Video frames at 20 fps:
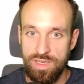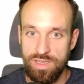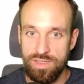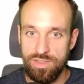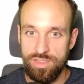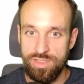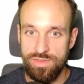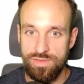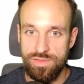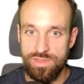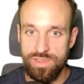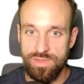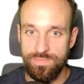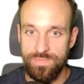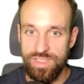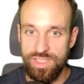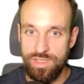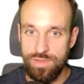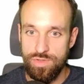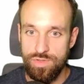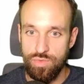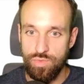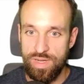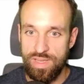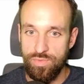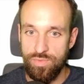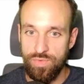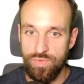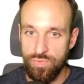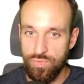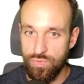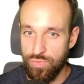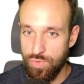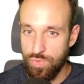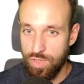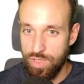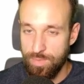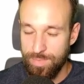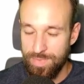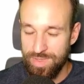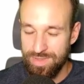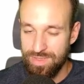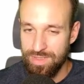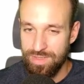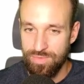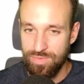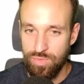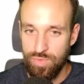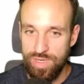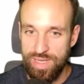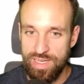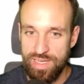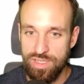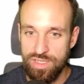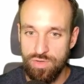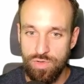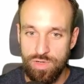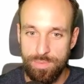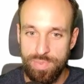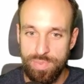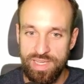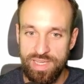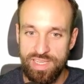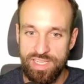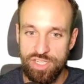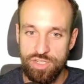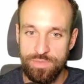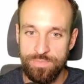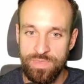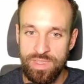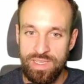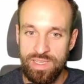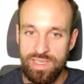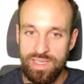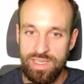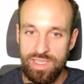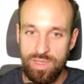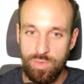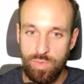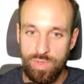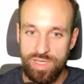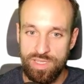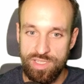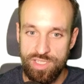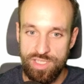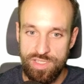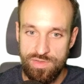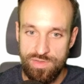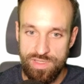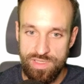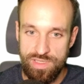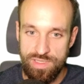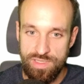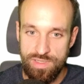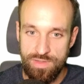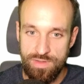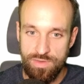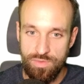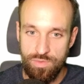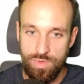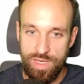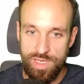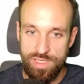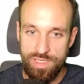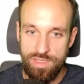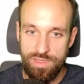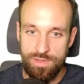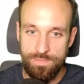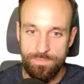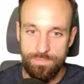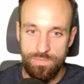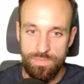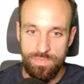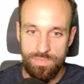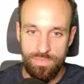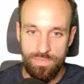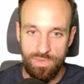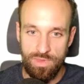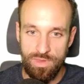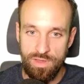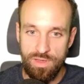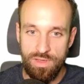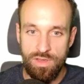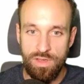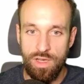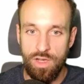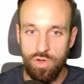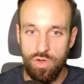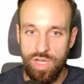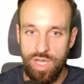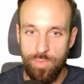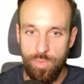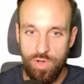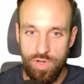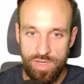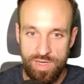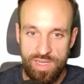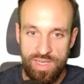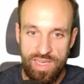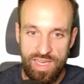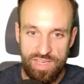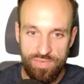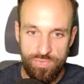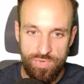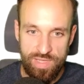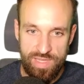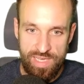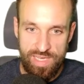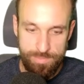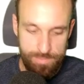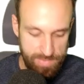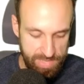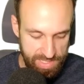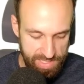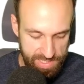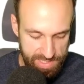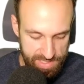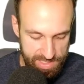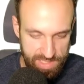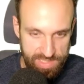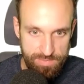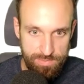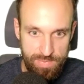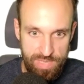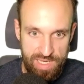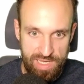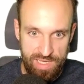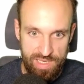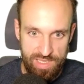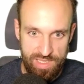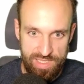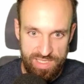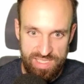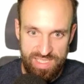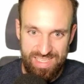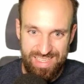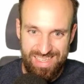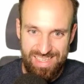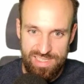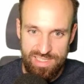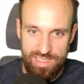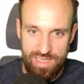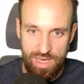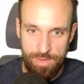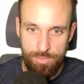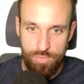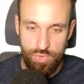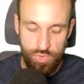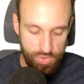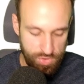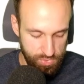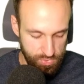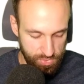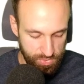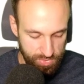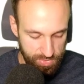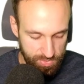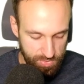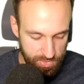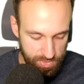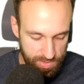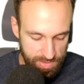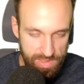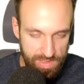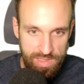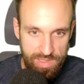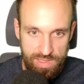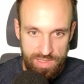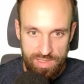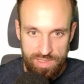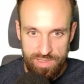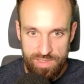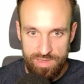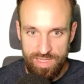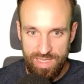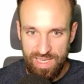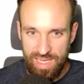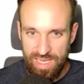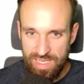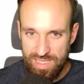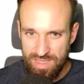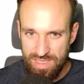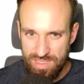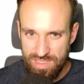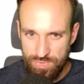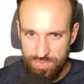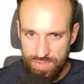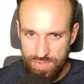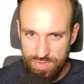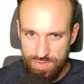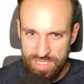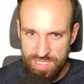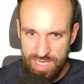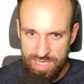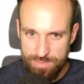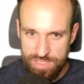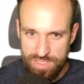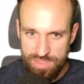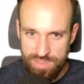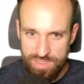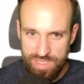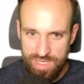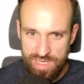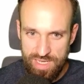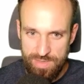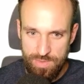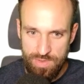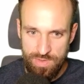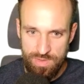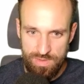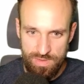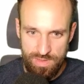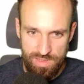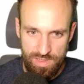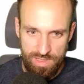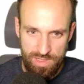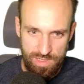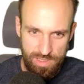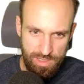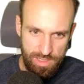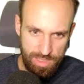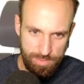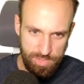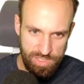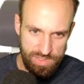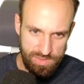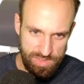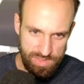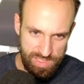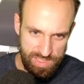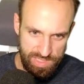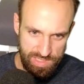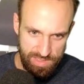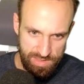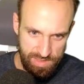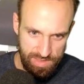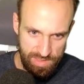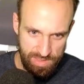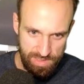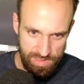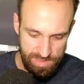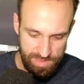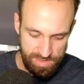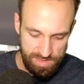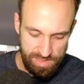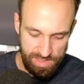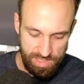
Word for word: use ref from the React core package, and then we can use it right here. Oh, come on. I feel like my keys are broken. Like I had this a few times today. I'm using the